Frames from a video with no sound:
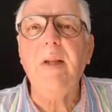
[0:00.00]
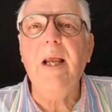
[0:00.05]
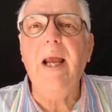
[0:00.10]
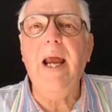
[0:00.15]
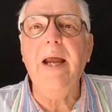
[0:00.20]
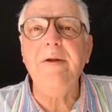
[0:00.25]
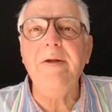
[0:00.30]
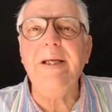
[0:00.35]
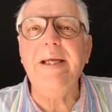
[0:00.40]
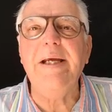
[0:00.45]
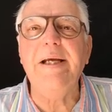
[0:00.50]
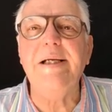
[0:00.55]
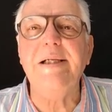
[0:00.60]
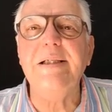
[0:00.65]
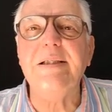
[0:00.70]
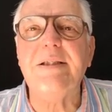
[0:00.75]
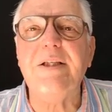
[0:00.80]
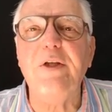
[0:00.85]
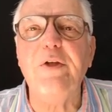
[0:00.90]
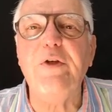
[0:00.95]
And here
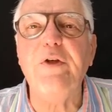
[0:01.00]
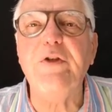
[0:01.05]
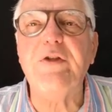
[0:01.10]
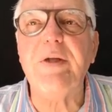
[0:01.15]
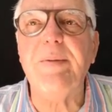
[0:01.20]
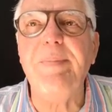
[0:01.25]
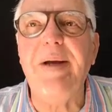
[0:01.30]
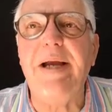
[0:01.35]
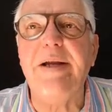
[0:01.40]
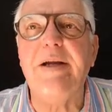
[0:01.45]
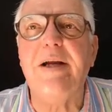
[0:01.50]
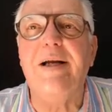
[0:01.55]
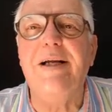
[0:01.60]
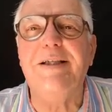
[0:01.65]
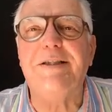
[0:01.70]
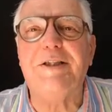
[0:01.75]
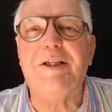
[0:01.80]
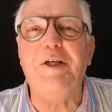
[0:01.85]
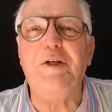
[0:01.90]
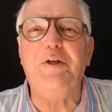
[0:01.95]
is the user manual.
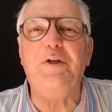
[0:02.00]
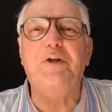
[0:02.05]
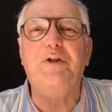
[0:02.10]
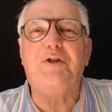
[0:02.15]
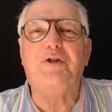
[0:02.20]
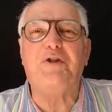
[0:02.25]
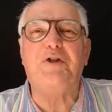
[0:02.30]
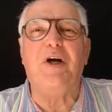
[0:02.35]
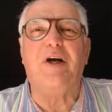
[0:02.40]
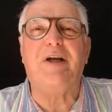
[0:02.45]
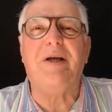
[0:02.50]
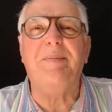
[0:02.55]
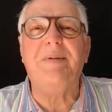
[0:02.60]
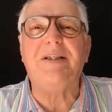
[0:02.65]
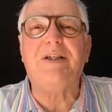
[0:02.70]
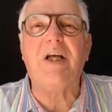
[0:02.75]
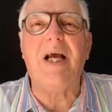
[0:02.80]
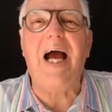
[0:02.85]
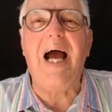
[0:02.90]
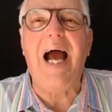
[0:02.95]
It's a huge
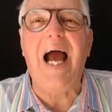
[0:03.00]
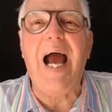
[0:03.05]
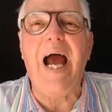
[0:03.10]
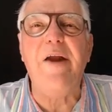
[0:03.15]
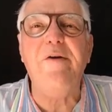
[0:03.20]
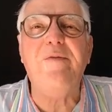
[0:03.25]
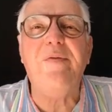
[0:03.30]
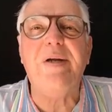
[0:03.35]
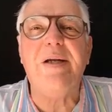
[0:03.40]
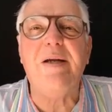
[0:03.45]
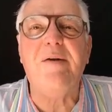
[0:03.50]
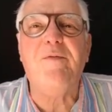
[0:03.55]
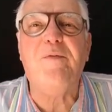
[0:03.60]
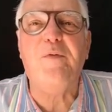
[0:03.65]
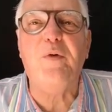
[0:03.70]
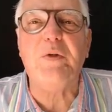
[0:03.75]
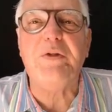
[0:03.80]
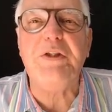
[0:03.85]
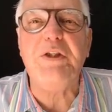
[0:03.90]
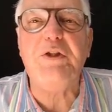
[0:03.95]
document, it's one hundred
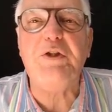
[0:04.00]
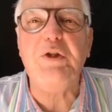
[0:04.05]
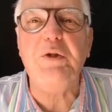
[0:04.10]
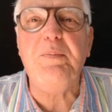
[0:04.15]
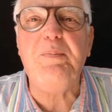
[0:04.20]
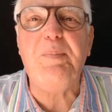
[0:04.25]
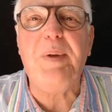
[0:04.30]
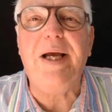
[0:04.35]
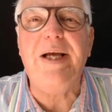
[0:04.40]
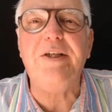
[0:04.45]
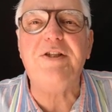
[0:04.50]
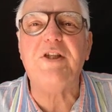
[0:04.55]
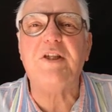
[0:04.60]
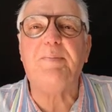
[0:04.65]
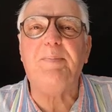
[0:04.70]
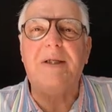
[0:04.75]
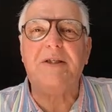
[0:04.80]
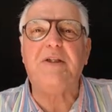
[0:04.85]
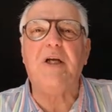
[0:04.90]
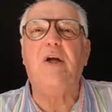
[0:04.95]
forty-two pages,
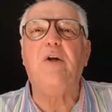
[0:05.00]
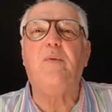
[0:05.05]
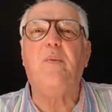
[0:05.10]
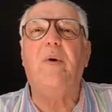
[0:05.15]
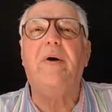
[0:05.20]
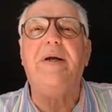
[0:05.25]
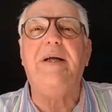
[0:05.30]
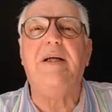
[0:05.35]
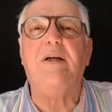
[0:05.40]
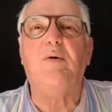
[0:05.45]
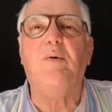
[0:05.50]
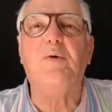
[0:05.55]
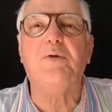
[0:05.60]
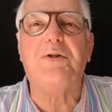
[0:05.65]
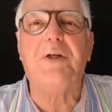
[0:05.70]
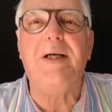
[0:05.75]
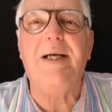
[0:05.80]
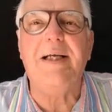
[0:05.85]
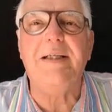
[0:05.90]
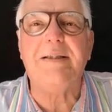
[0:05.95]
but don't worry, it
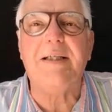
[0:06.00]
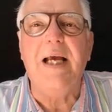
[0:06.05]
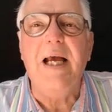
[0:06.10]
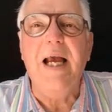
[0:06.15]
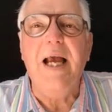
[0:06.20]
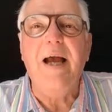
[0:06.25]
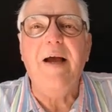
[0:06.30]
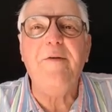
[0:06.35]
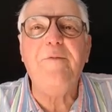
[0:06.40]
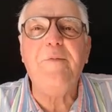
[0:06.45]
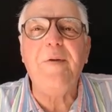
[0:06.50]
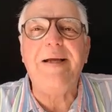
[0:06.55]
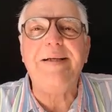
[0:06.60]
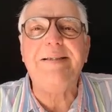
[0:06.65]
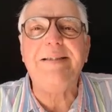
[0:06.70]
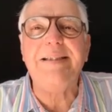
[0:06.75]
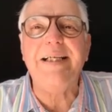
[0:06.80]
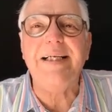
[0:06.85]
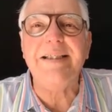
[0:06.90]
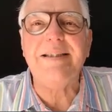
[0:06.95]
also has a
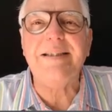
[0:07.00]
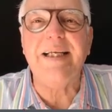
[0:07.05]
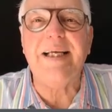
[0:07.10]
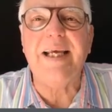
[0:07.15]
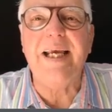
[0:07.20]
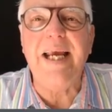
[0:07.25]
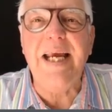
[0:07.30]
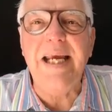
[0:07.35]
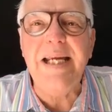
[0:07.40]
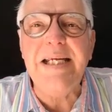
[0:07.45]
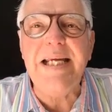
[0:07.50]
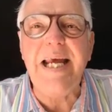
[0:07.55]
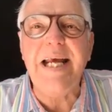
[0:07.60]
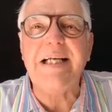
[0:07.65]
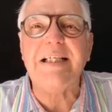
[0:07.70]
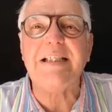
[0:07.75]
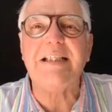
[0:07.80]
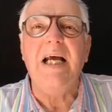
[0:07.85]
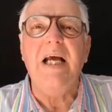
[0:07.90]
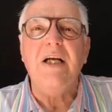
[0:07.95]
fantastic
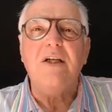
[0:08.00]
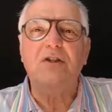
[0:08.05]
index.